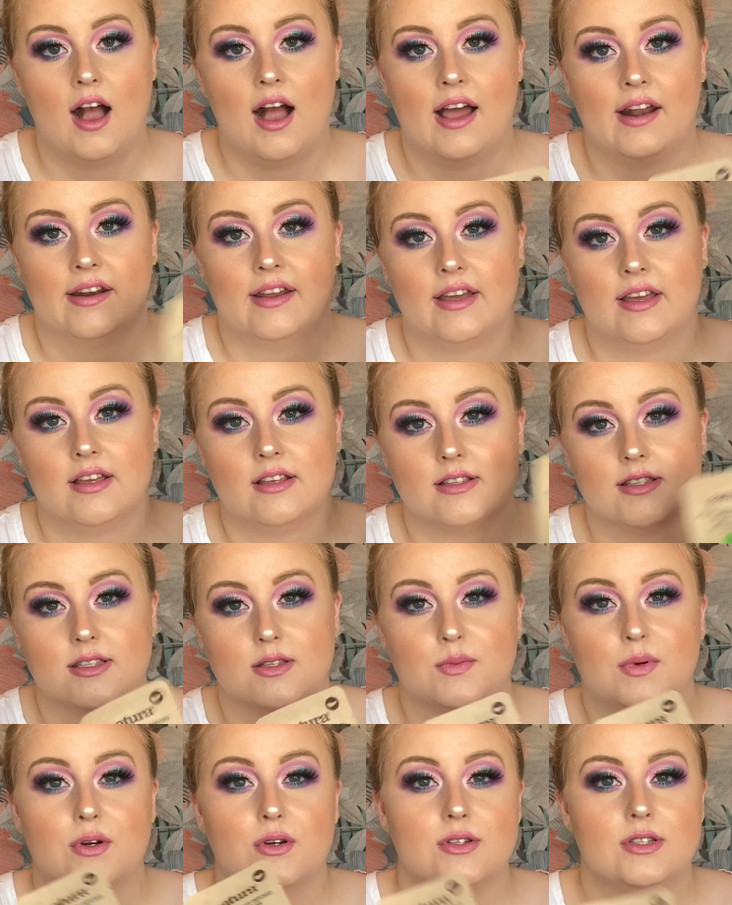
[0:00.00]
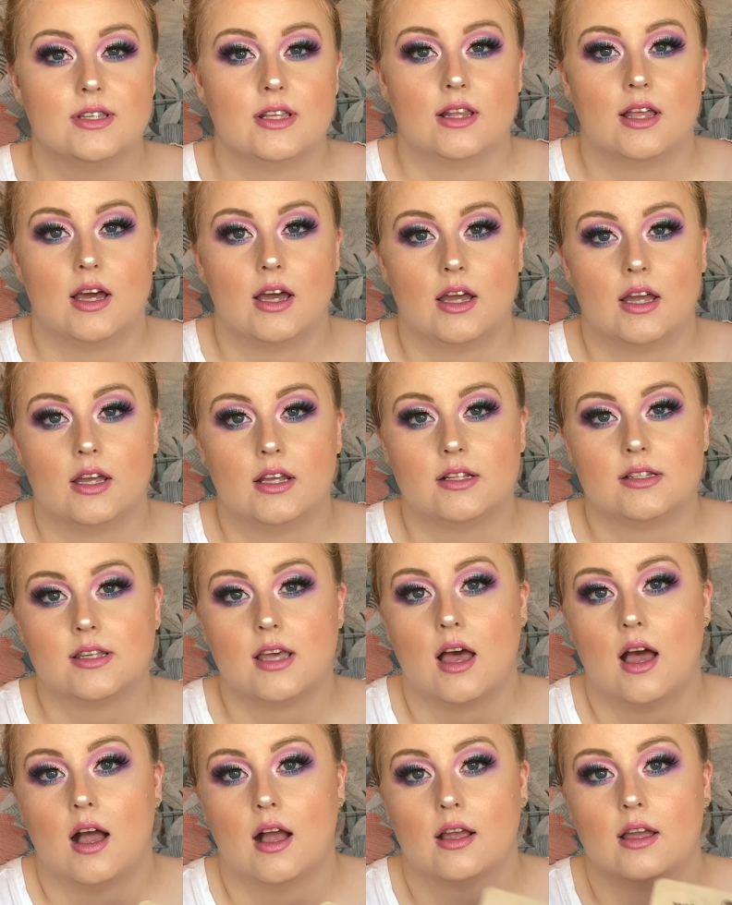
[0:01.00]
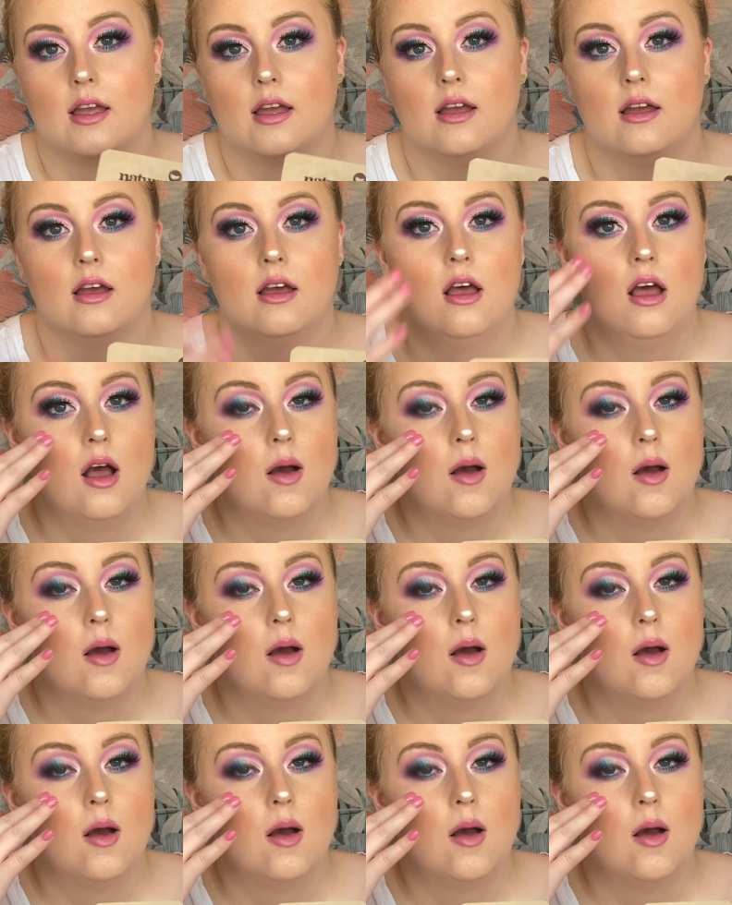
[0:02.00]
and it's supposed to like target